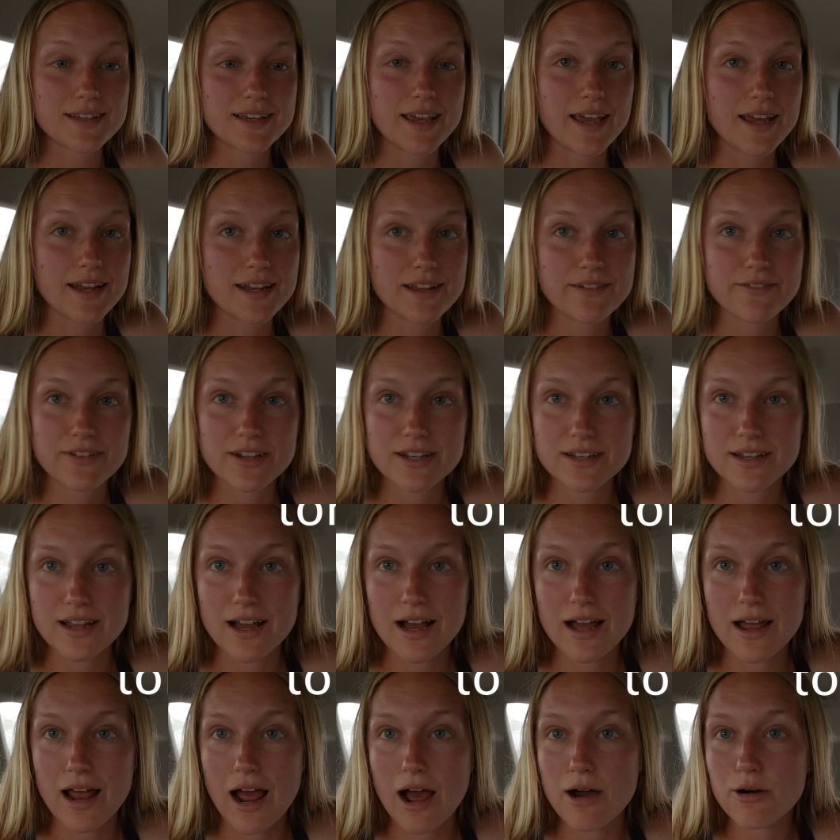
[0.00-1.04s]

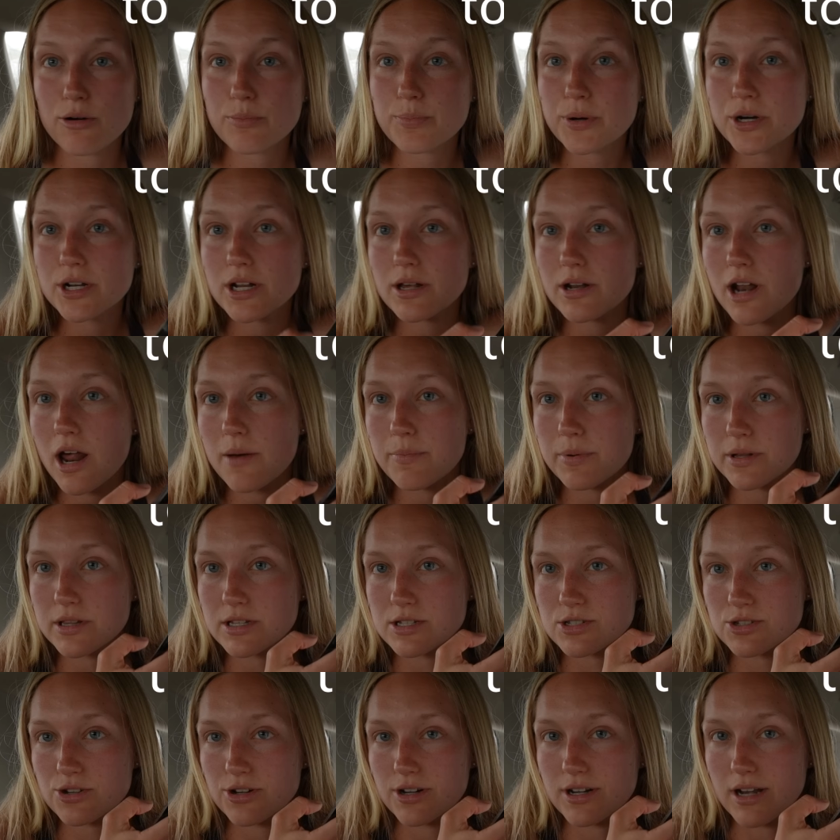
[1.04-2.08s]
I'll put it up on
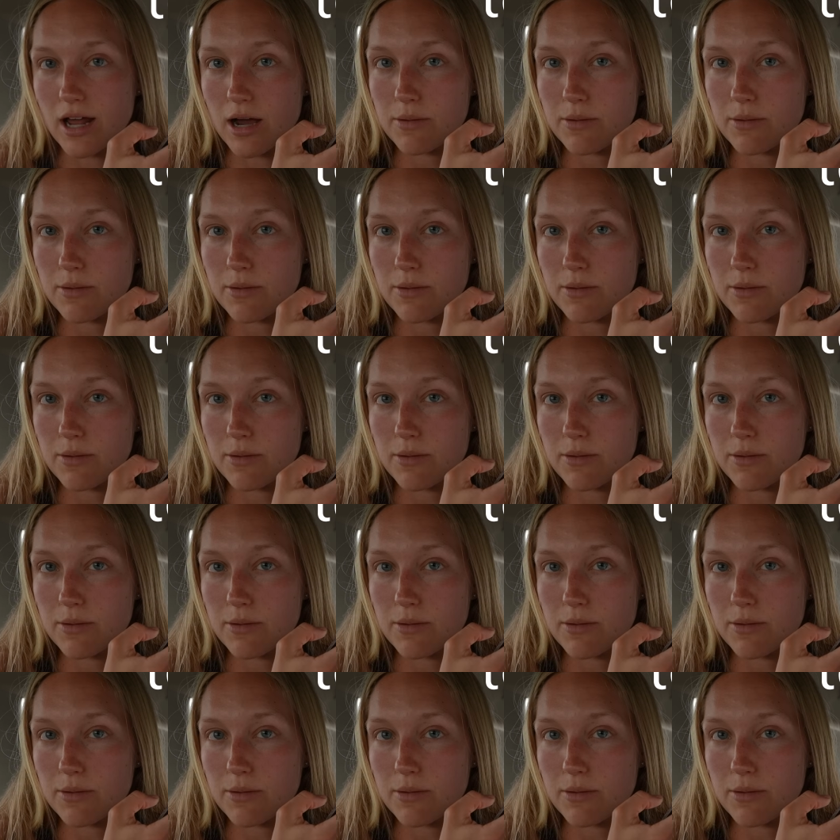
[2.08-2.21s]
the screen.